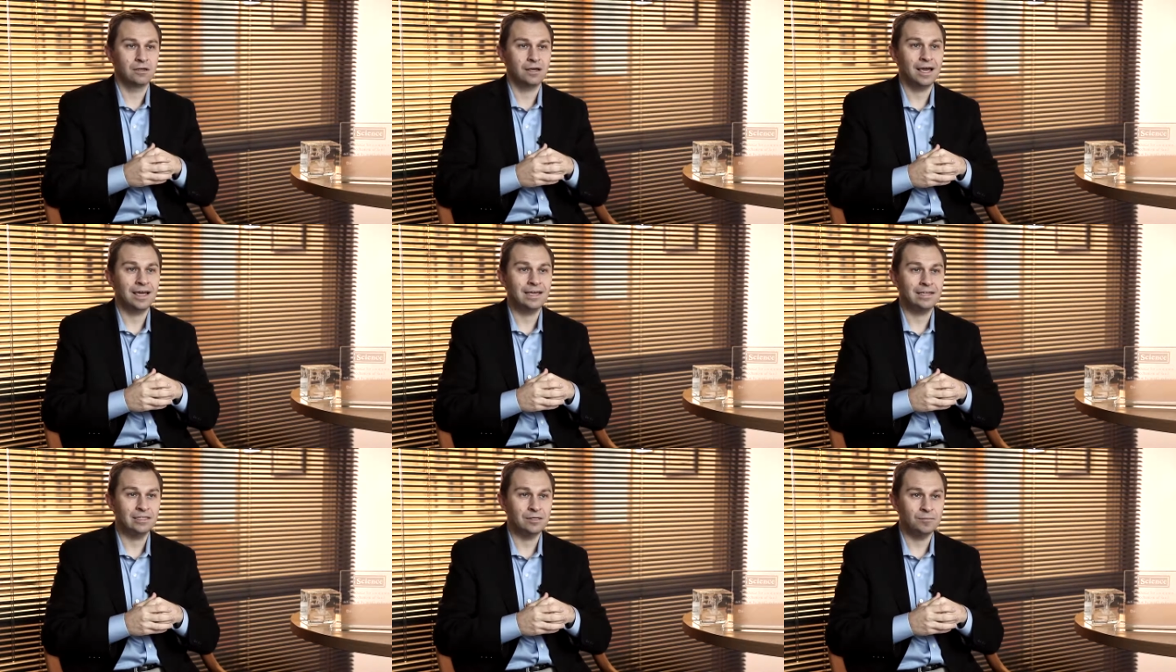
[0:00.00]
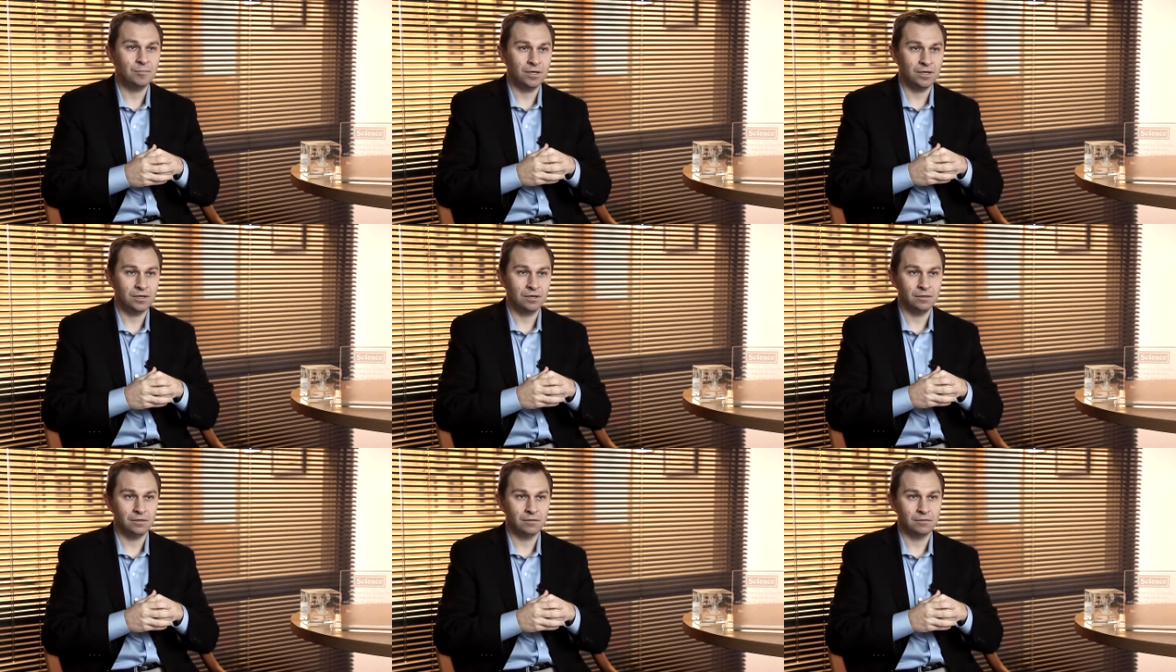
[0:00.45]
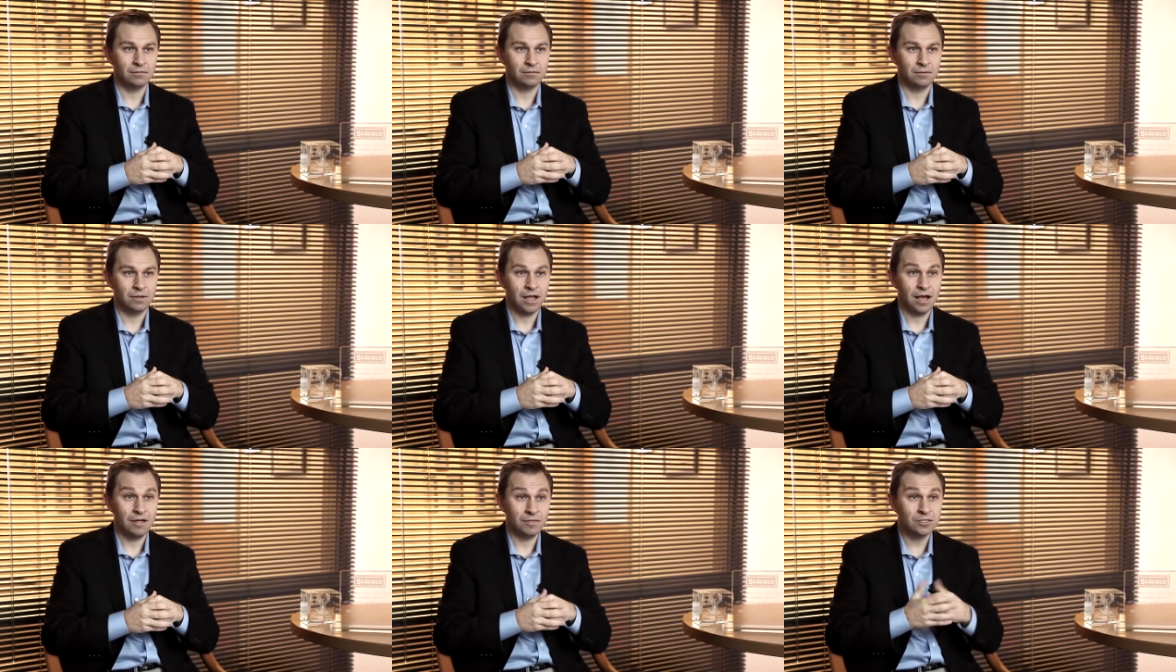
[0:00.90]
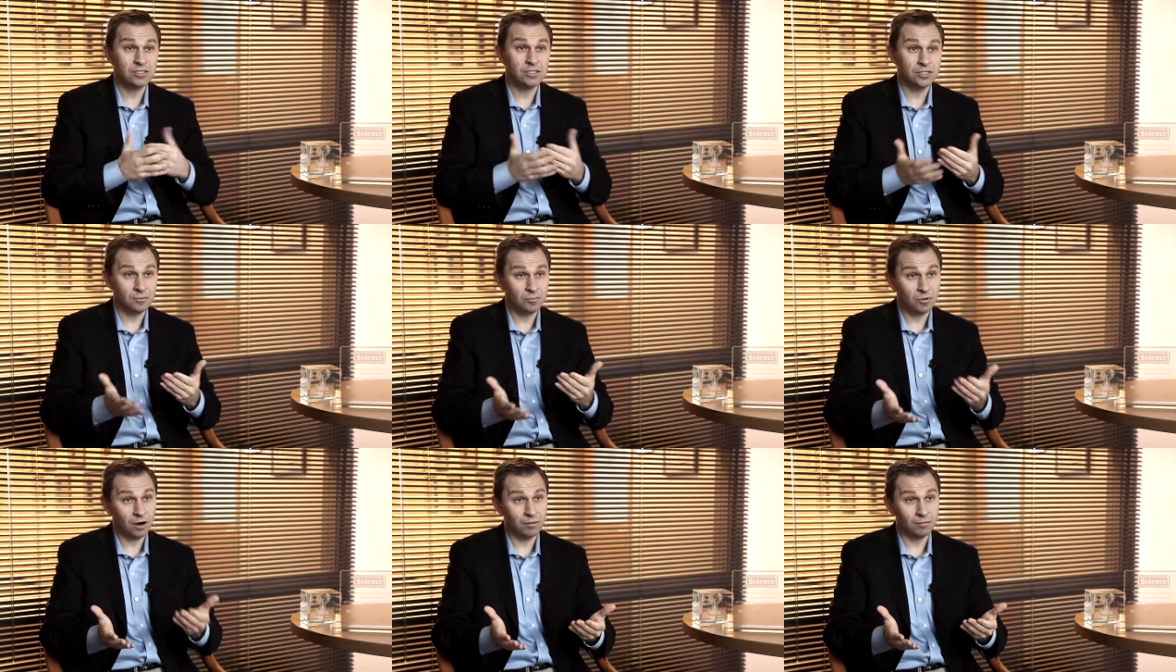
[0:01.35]
A T P. And this is
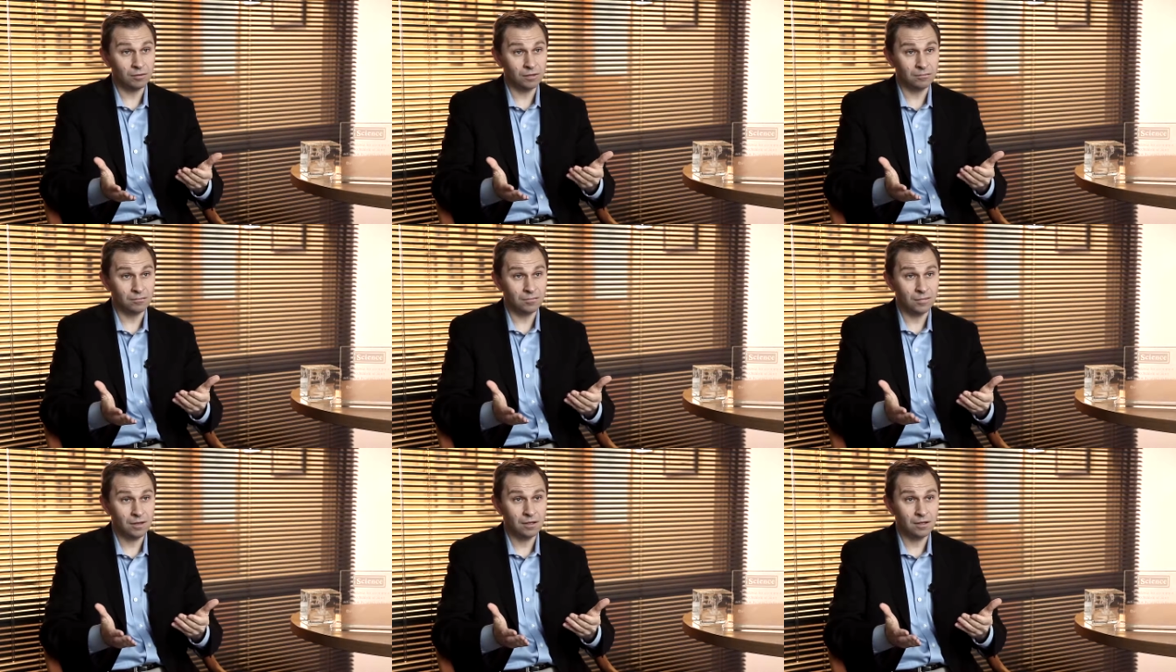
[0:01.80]
a problem.